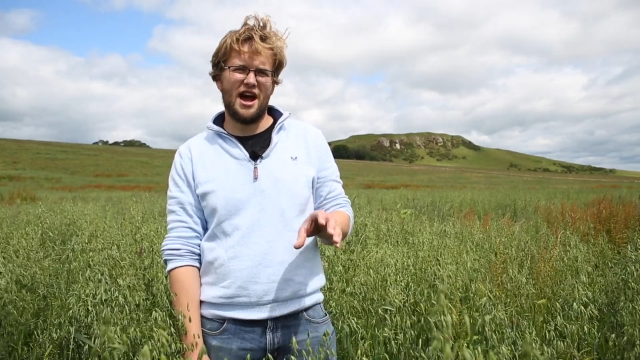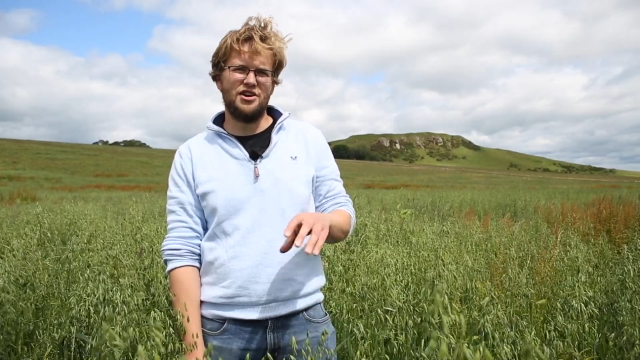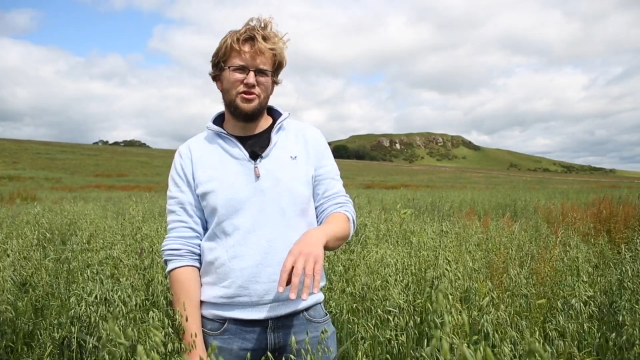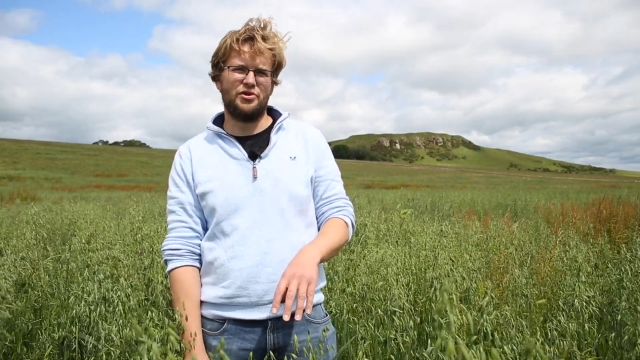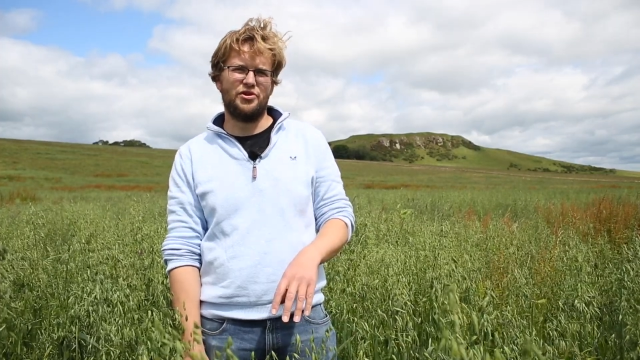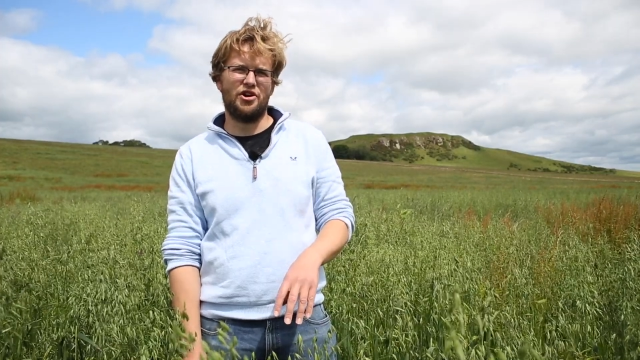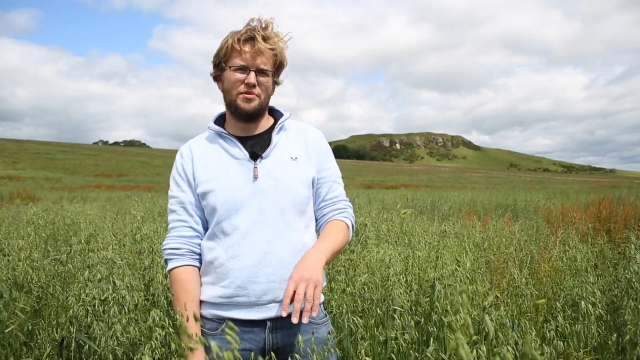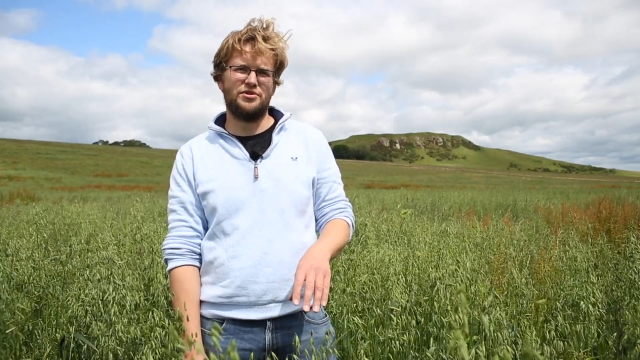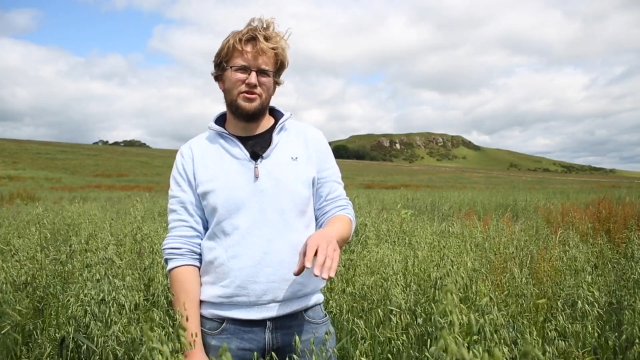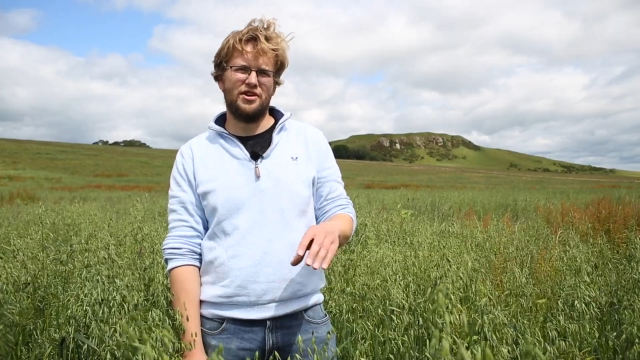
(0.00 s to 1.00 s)
annual
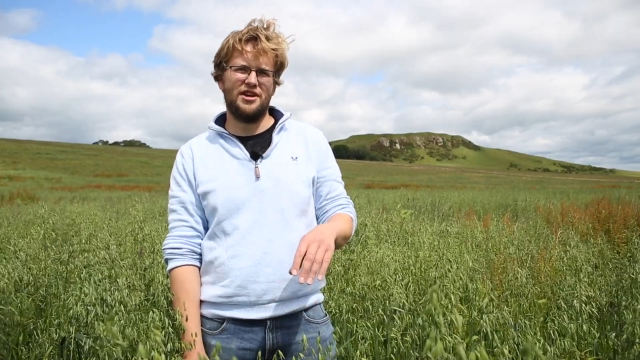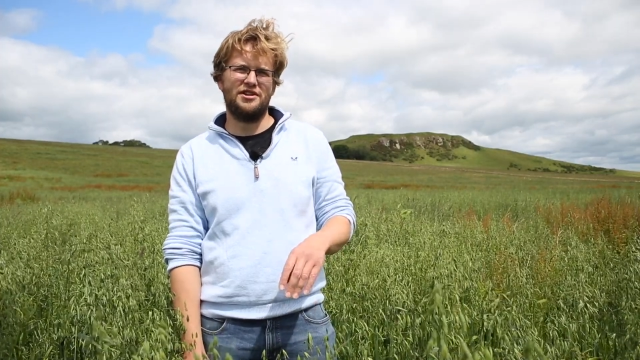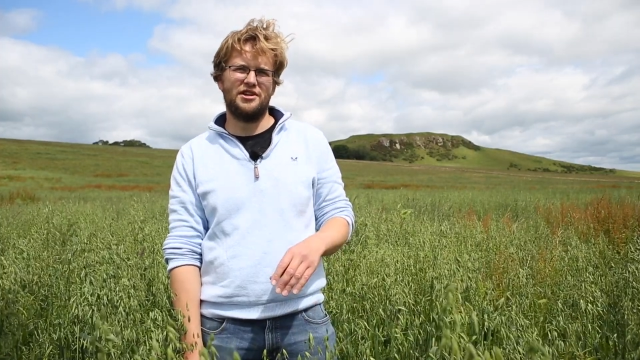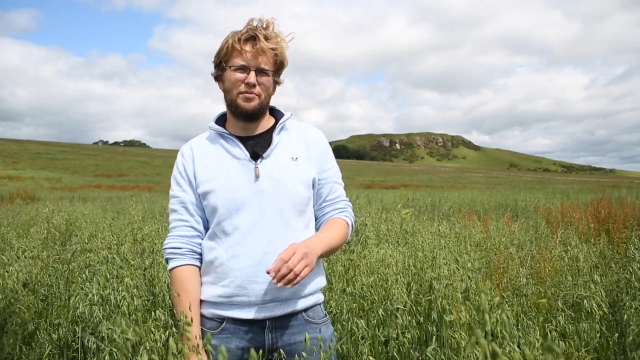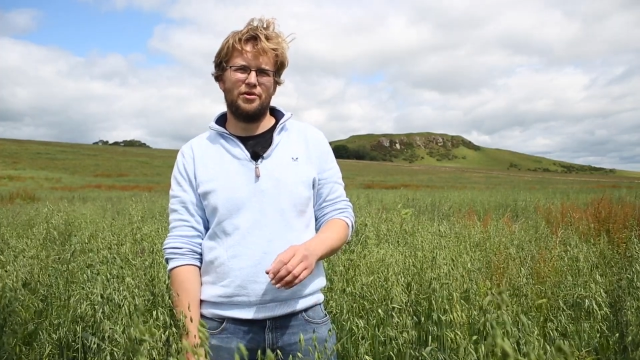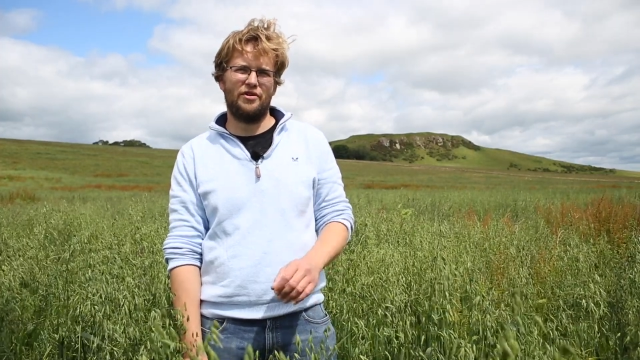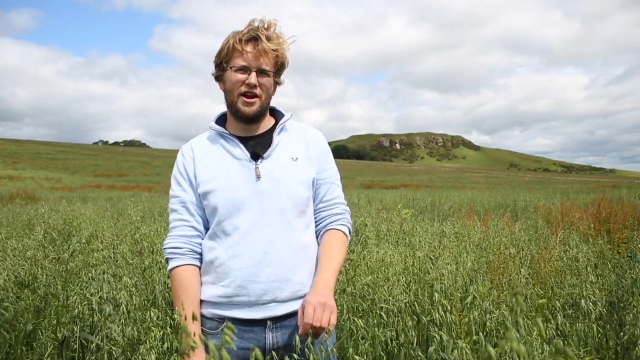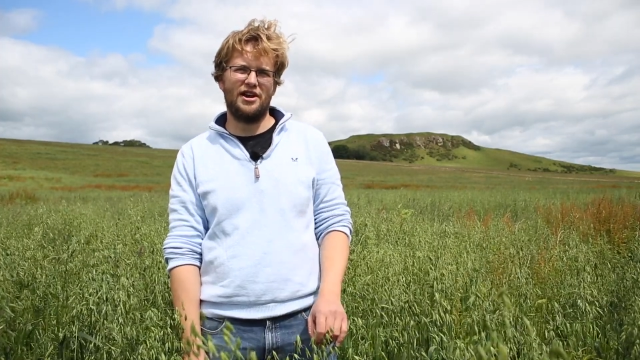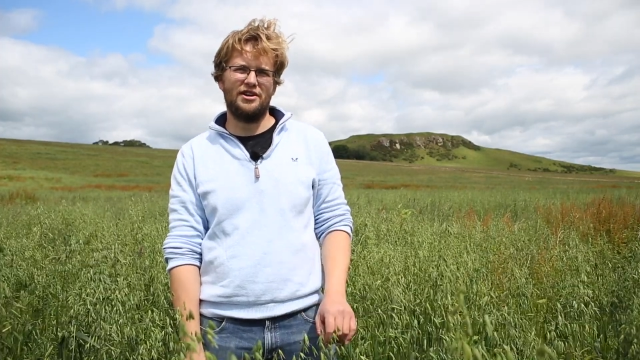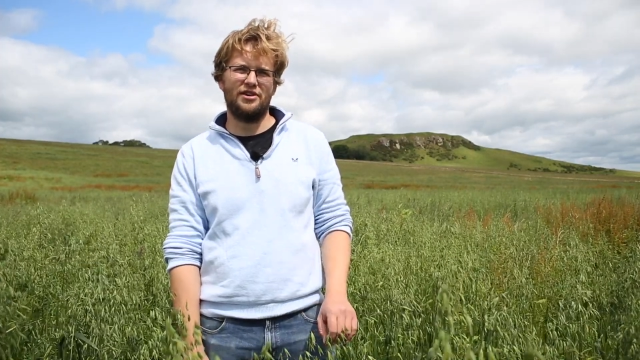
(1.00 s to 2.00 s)
crop straight into a
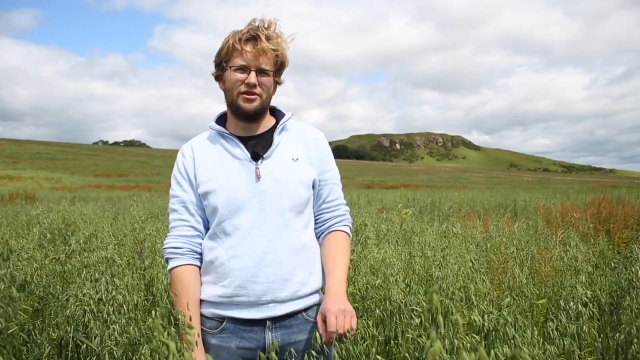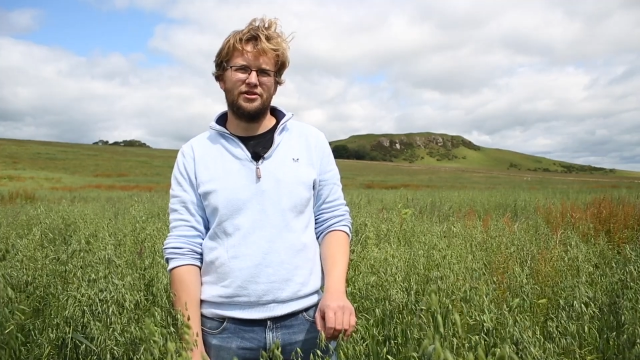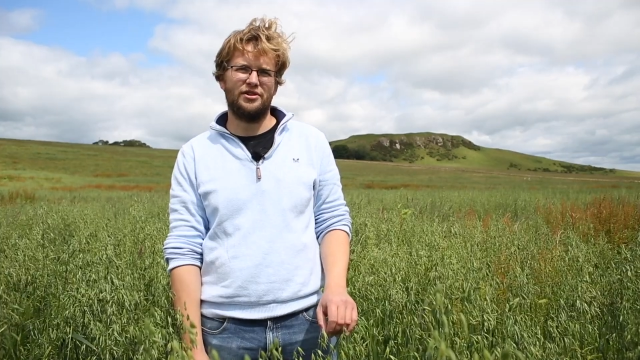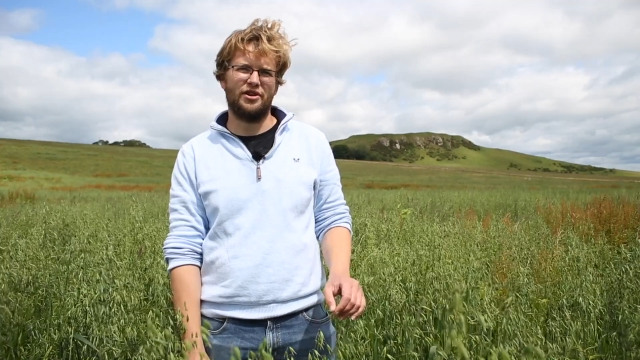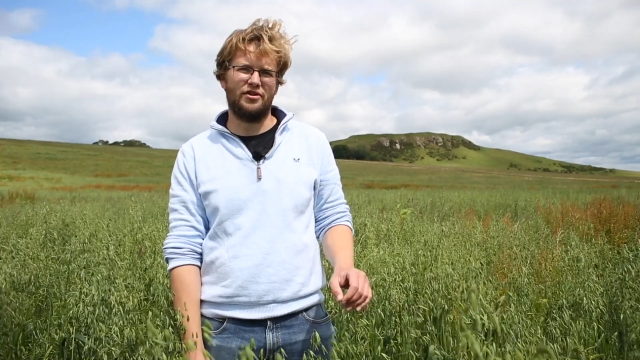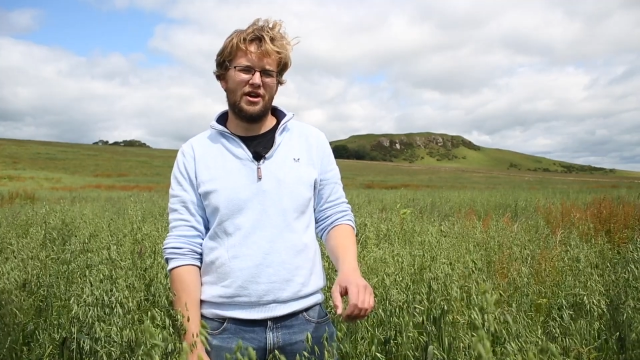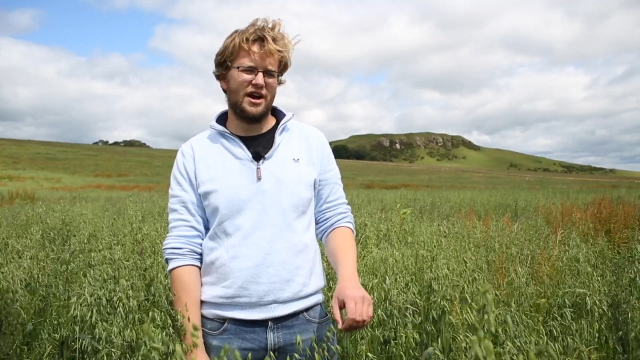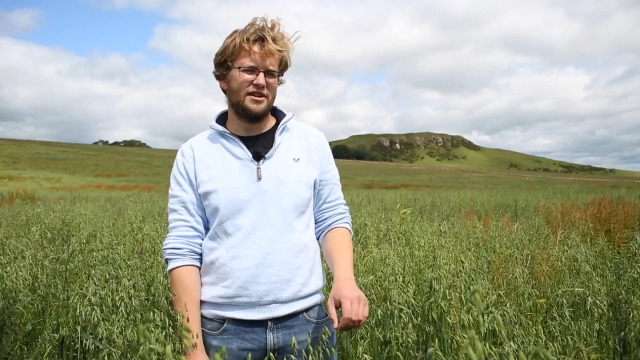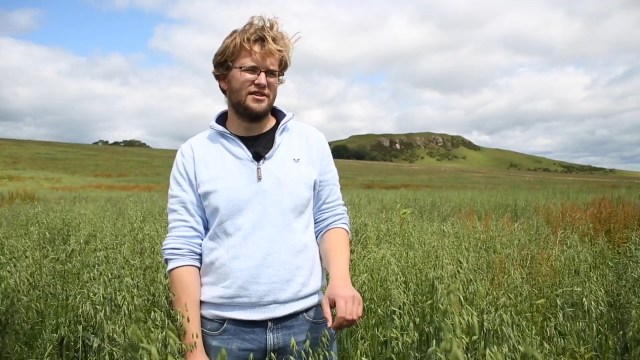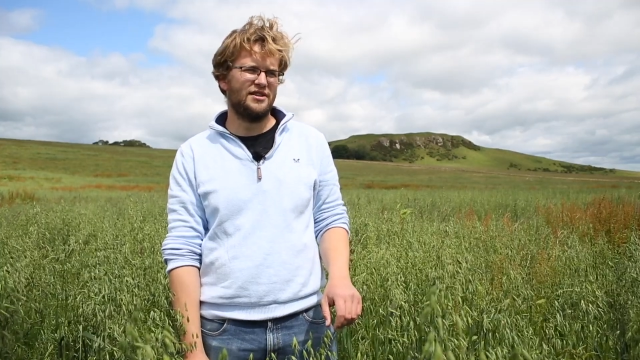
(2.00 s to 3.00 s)
perennial
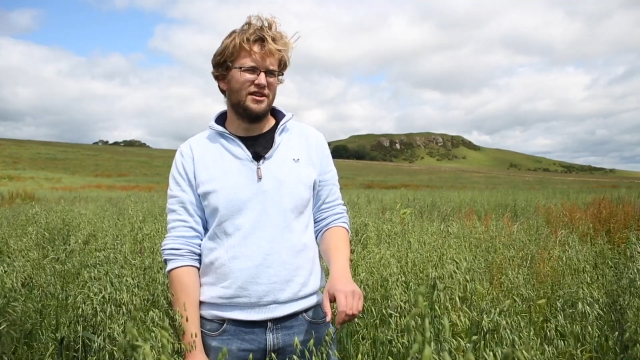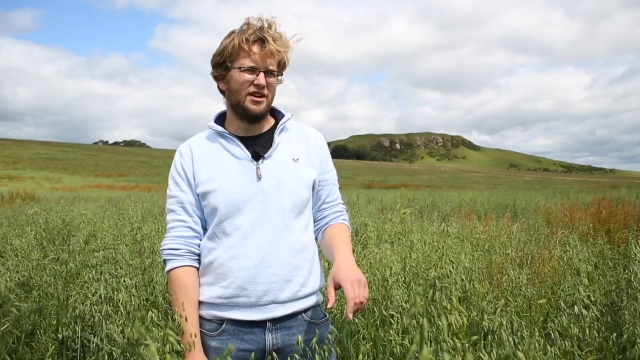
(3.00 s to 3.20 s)
grass.